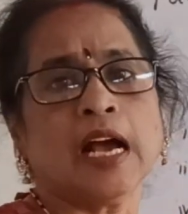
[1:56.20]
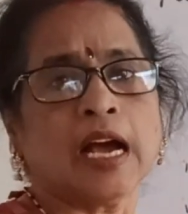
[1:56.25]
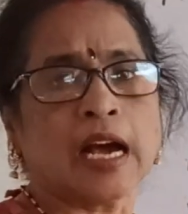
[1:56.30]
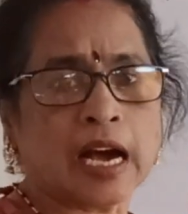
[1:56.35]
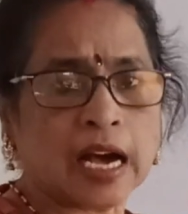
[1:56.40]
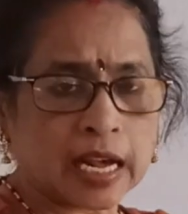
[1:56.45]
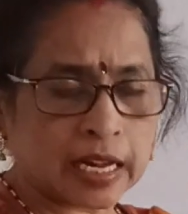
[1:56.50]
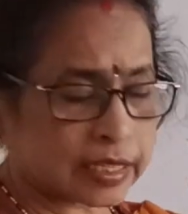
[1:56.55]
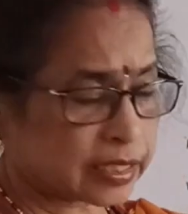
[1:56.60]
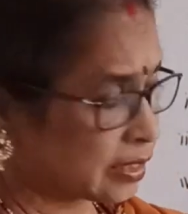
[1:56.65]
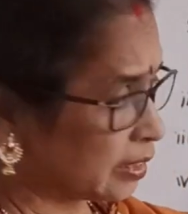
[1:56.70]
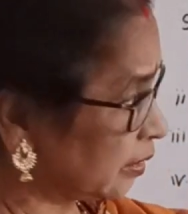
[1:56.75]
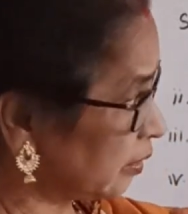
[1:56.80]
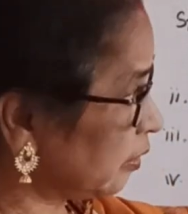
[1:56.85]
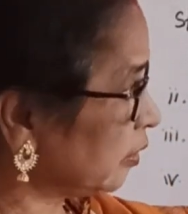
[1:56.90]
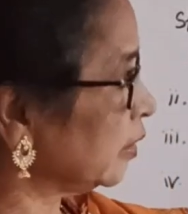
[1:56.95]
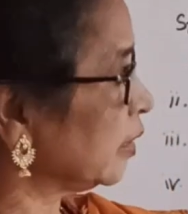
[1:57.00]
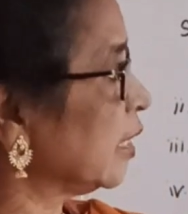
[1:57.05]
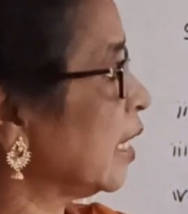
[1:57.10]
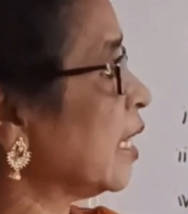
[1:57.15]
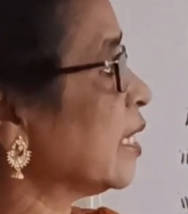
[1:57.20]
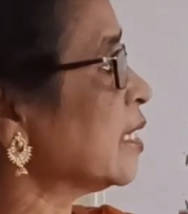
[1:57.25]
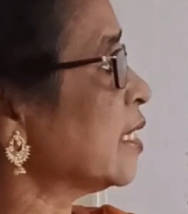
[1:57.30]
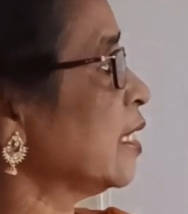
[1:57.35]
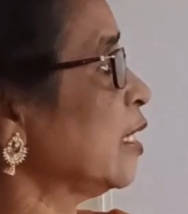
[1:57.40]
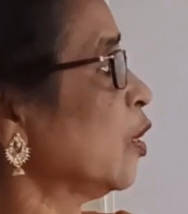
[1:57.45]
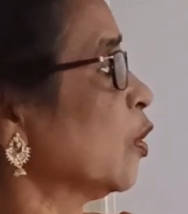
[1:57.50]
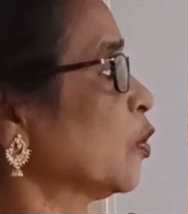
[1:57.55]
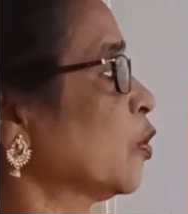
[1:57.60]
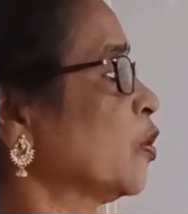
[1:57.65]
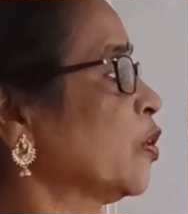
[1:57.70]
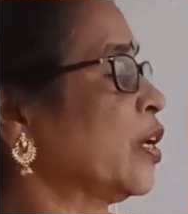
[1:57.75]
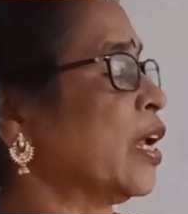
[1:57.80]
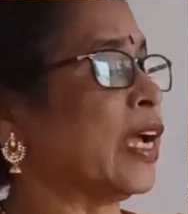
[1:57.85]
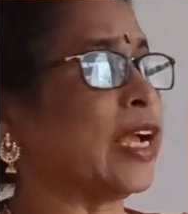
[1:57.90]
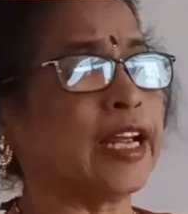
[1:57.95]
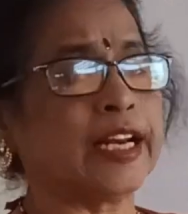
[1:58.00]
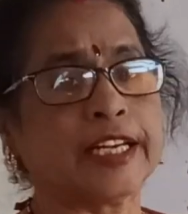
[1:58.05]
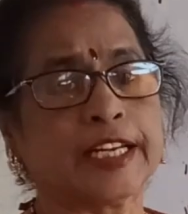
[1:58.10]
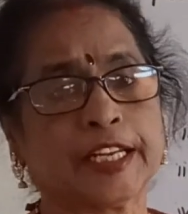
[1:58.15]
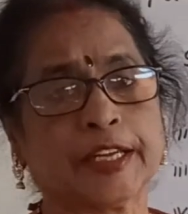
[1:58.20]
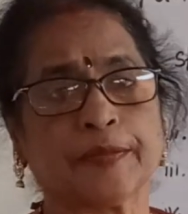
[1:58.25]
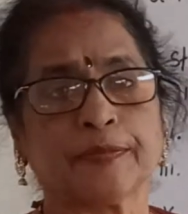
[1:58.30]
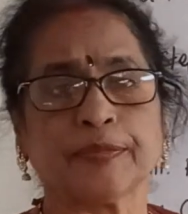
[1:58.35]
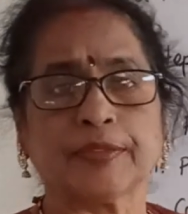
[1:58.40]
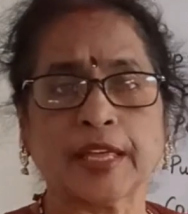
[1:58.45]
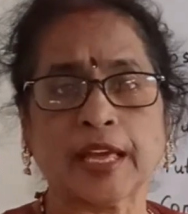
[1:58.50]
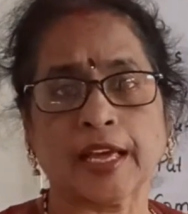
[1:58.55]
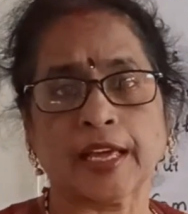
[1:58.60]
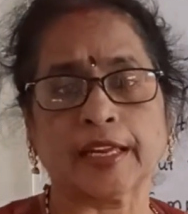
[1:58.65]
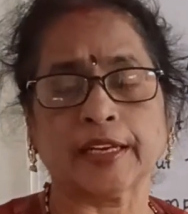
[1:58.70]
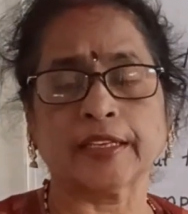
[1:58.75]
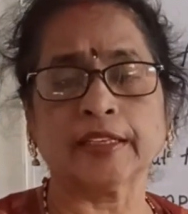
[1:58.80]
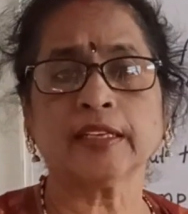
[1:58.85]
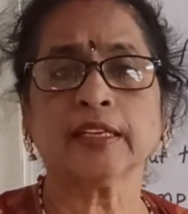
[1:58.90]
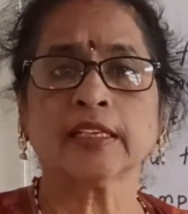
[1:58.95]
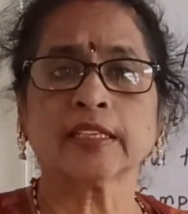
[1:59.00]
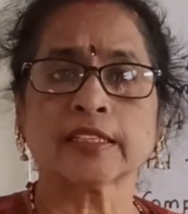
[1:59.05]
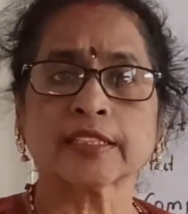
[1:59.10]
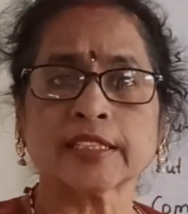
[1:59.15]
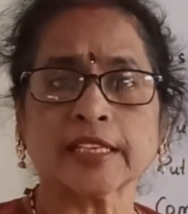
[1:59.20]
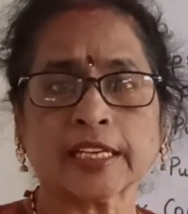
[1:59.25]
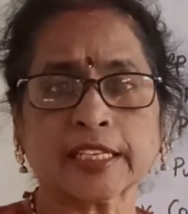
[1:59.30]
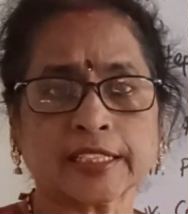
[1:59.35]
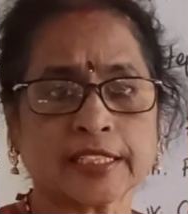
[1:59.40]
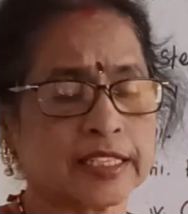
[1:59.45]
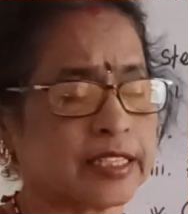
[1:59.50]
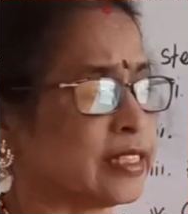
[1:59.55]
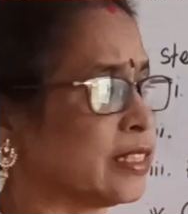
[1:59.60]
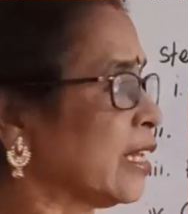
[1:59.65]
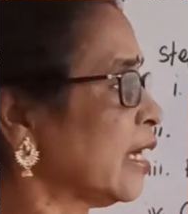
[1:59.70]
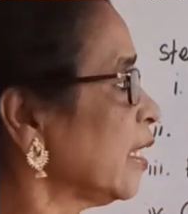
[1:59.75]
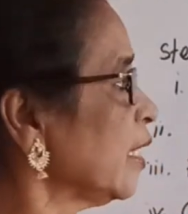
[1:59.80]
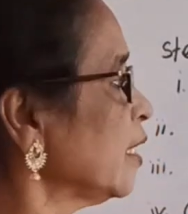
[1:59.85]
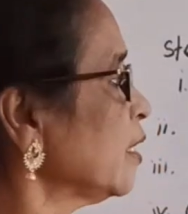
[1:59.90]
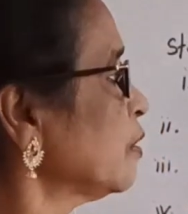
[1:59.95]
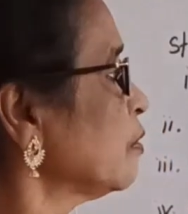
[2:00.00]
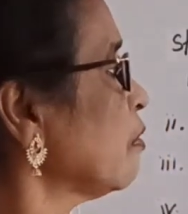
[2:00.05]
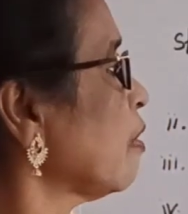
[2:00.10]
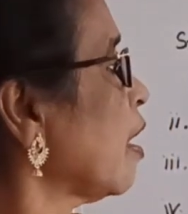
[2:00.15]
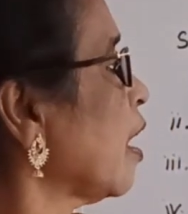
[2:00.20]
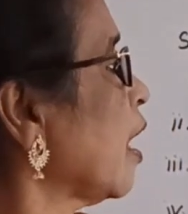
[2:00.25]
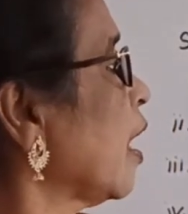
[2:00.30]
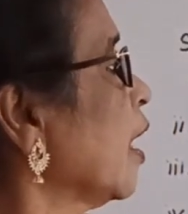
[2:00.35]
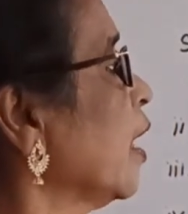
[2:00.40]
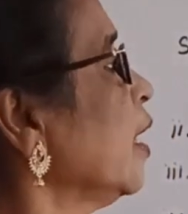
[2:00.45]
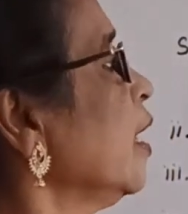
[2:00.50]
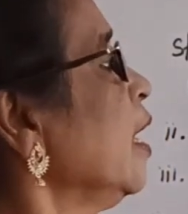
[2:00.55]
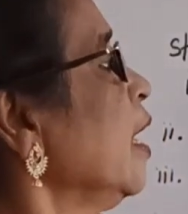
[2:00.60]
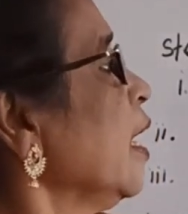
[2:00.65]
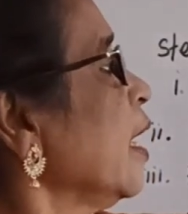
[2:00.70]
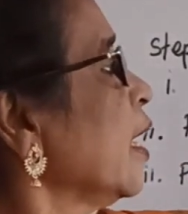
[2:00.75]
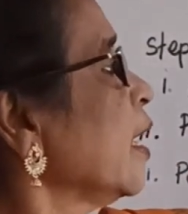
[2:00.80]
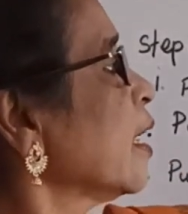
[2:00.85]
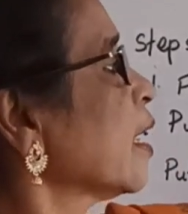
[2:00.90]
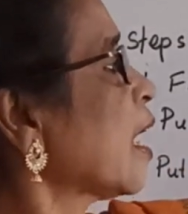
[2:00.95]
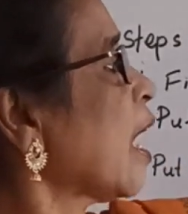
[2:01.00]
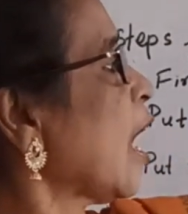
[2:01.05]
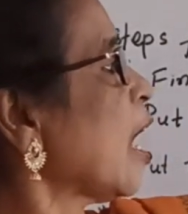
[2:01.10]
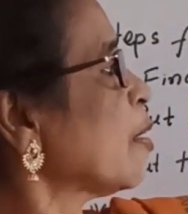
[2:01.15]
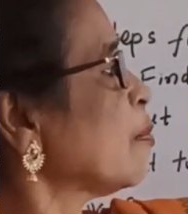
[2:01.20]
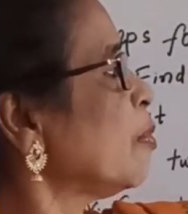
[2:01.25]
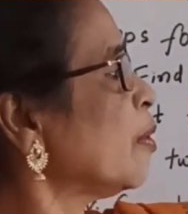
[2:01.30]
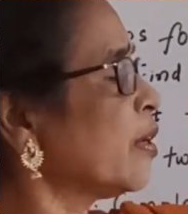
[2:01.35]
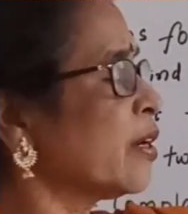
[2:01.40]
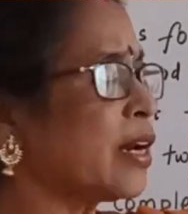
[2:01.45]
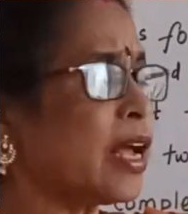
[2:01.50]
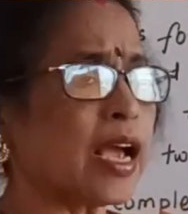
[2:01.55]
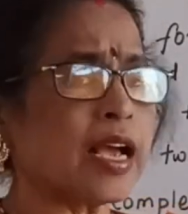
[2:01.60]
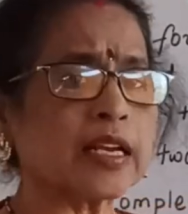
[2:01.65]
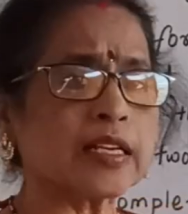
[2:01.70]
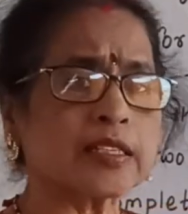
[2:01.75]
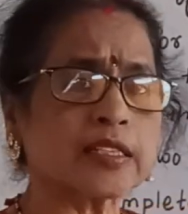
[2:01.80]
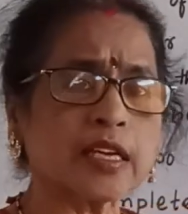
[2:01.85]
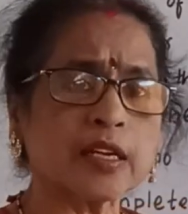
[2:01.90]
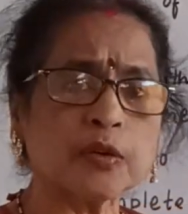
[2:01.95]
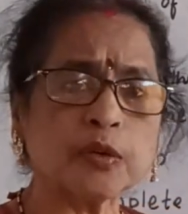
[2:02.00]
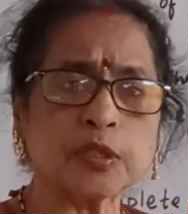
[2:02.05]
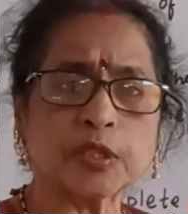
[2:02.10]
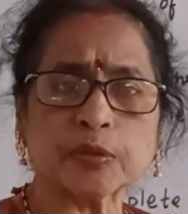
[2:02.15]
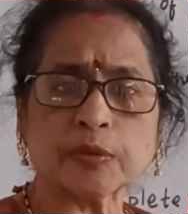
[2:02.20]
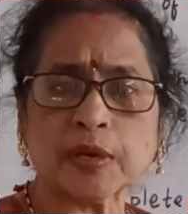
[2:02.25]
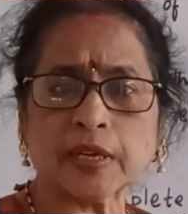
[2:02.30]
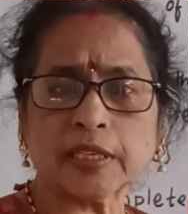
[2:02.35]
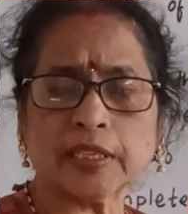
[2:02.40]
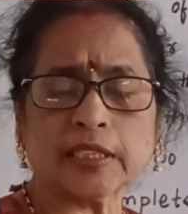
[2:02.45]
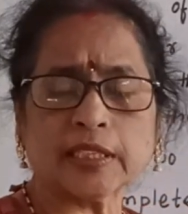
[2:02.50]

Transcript: electronegative than 16. That is why in carbon dioxide which one